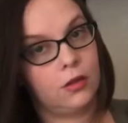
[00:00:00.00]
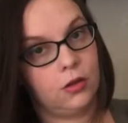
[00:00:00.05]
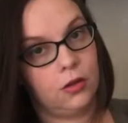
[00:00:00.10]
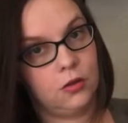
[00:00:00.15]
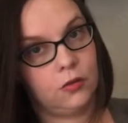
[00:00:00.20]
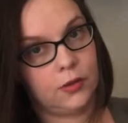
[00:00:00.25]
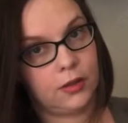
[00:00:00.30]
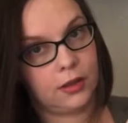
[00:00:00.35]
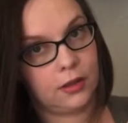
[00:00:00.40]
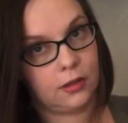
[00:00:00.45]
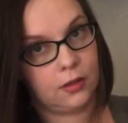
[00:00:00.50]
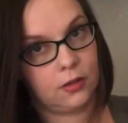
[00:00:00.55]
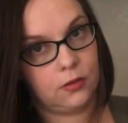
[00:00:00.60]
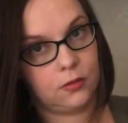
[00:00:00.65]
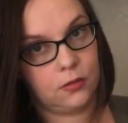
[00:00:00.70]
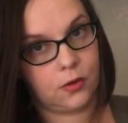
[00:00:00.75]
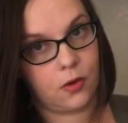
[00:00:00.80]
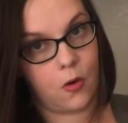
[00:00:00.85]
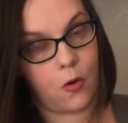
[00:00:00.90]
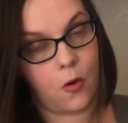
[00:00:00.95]
Uni the
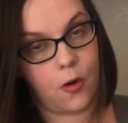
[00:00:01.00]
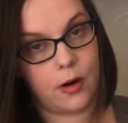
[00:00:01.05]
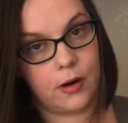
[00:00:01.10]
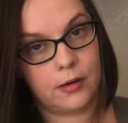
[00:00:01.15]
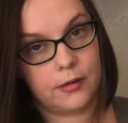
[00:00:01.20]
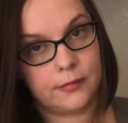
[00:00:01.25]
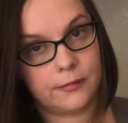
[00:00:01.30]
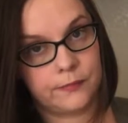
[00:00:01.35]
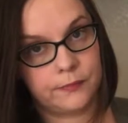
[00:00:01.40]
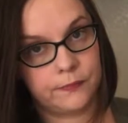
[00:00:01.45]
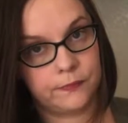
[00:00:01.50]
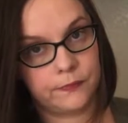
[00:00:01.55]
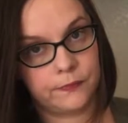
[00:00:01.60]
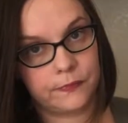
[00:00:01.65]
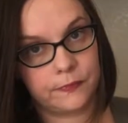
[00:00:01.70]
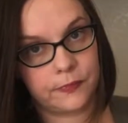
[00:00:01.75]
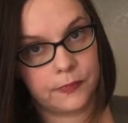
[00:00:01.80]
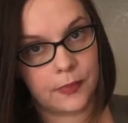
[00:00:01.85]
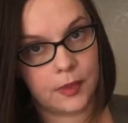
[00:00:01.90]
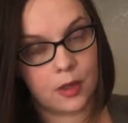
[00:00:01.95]
Unicorn,
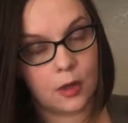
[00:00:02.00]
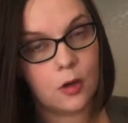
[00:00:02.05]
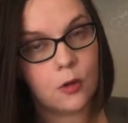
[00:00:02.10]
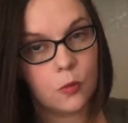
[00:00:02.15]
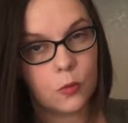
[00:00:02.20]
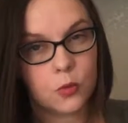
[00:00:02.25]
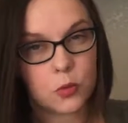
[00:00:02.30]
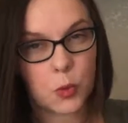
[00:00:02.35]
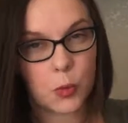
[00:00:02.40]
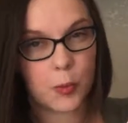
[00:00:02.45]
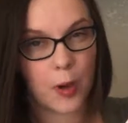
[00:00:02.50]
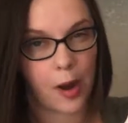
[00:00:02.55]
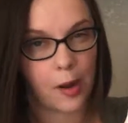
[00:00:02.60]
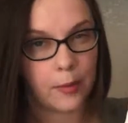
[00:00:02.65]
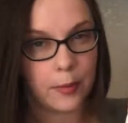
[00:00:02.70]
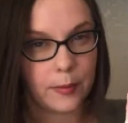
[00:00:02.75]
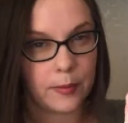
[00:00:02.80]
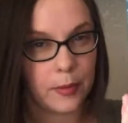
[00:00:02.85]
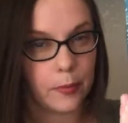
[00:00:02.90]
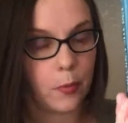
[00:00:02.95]
which will
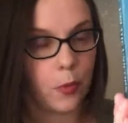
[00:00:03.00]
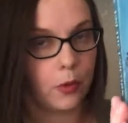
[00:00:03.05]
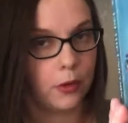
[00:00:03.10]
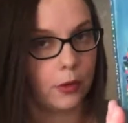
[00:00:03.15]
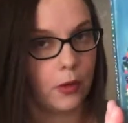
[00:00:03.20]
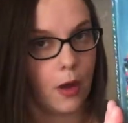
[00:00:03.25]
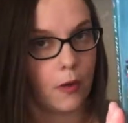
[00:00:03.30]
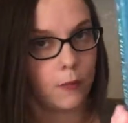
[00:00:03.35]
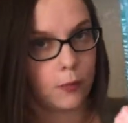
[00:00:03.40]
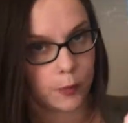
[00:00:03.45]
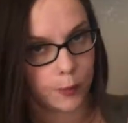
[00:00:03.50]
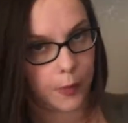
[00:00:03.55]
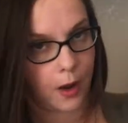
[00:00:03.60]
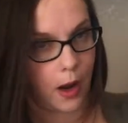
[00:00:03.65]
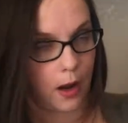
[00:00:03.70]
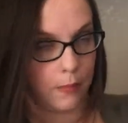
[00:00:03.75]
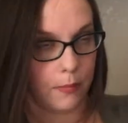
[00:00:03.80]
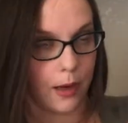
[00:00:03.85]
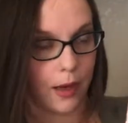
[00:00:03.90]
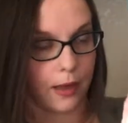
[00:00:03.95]
probably be more loved
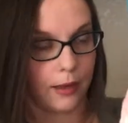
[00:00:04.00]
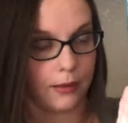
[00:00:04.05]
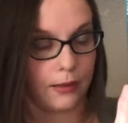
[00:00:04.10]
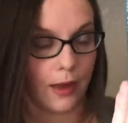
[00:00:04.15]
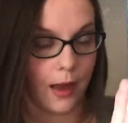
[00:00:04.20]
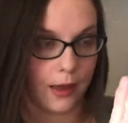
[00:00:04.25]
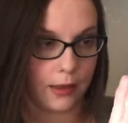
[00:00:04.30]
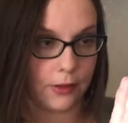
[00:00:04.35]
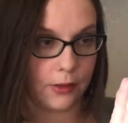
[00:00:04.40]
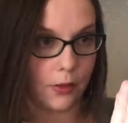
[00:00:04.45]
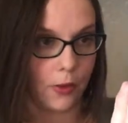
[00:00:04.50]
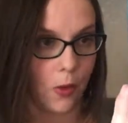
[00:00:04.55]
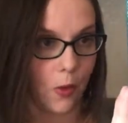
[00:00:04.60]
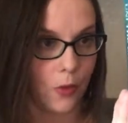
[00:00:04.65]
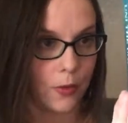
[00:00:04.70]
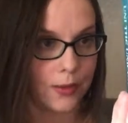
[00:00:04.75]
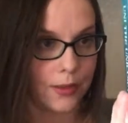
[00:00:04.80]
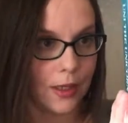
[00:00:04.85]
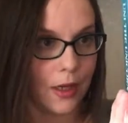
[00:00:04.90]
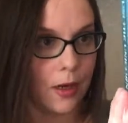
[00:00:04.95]
by my
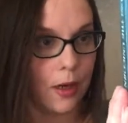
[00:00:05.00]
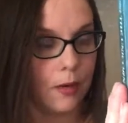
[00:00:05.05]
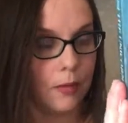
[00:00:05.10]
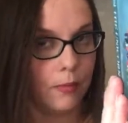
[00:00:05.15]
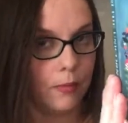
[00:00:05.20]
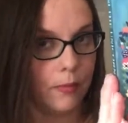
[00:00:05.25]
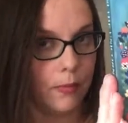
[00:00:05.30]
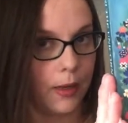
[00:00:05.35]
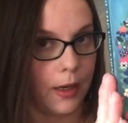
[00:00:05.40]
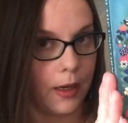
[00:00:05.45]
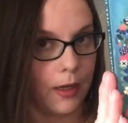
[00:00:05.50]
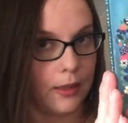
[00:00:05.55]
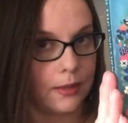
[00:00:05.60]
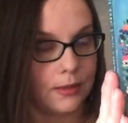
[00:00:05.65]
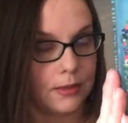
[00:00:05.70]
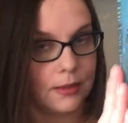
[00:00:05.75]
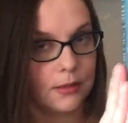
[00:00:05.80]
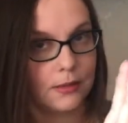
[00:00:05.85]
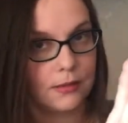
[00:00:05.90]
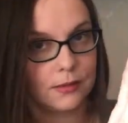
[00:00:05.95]
9-year-old,
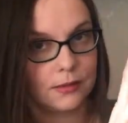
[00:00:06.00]
but